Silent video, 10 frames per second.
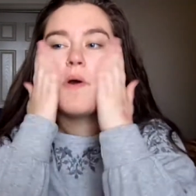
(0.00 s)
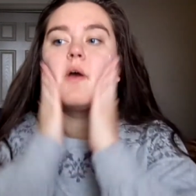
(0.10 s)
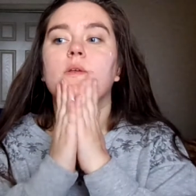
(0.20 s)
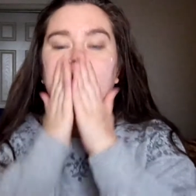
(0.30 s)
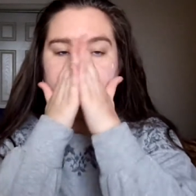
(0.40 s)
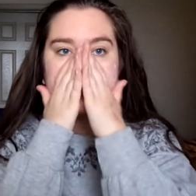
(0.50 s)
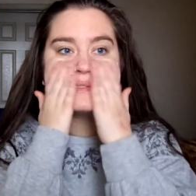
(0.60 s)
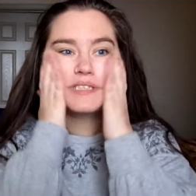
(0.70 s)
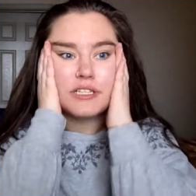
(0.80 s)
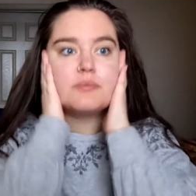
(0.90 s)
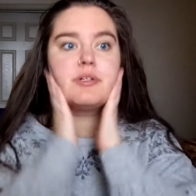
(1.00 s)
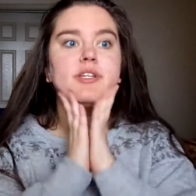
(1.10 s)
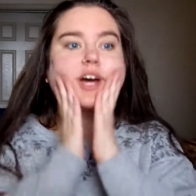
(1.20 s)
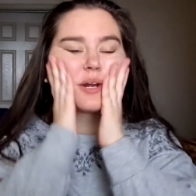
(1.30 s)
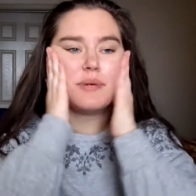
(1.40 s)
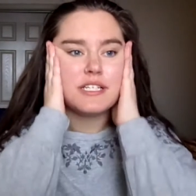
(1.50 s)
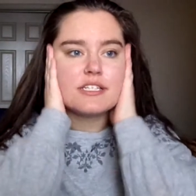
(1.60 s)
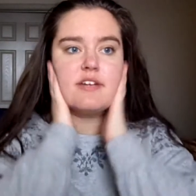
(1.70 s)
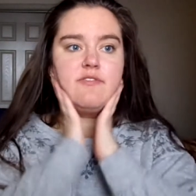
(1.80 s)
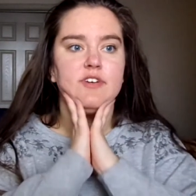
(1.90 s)
And then I'm just going to put that on my
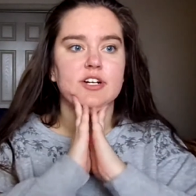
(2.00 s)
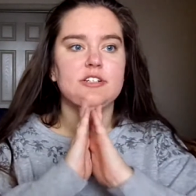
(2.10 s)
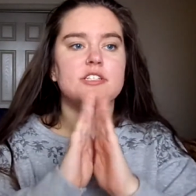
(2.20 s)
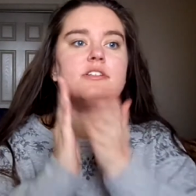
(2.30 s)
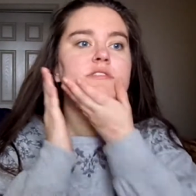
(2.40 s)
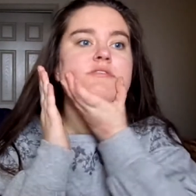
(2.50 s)
skin first.